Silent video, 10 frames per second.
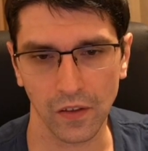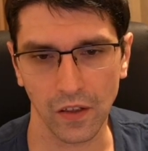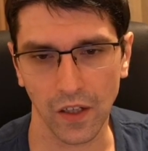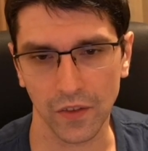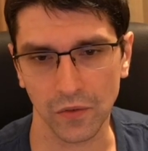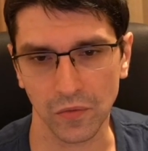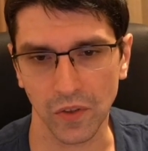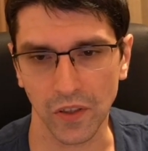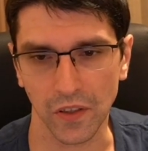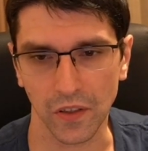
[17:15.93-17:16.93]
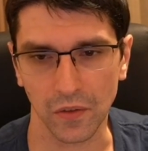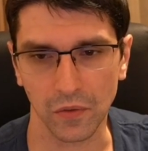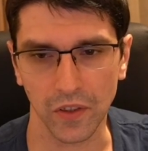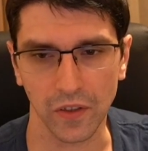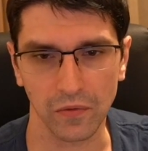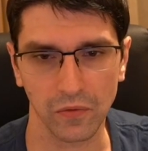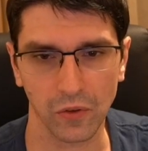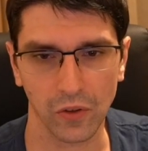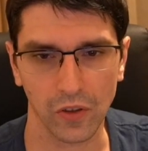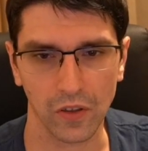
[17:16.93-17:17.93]
A line would be queen
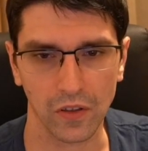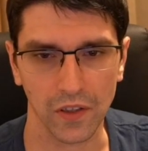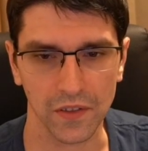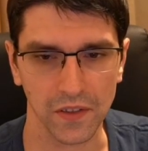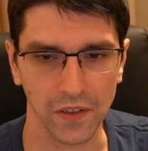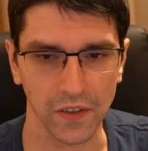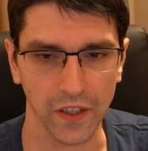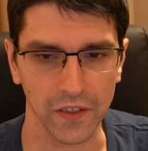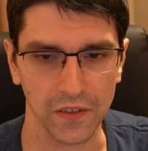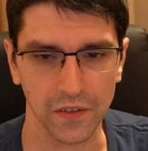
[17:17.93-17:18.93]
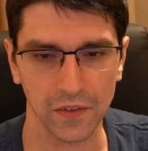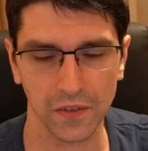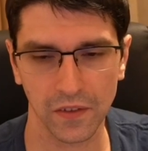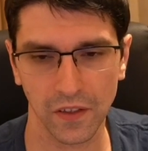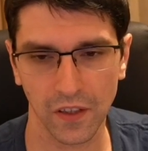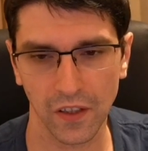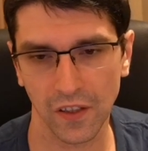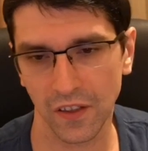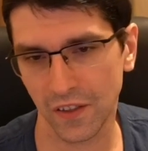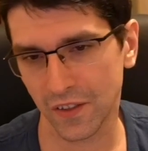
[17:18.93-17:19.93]
f4, let's say knight,
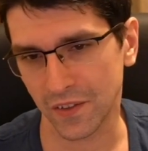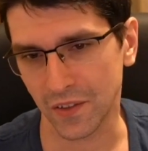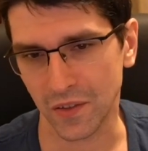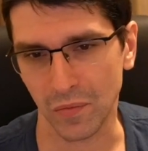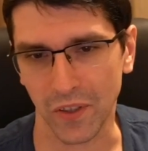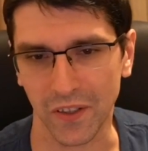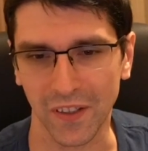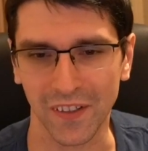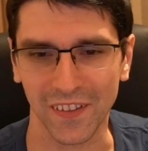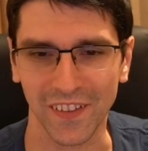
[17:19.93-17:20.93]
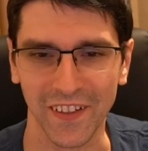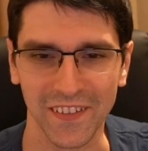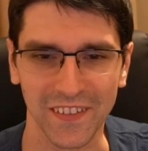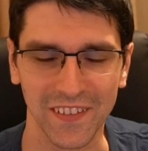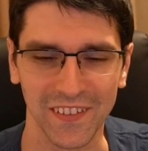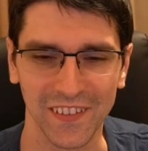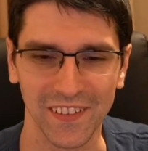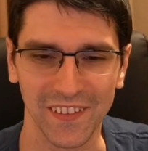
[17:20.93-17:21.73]
the typical knight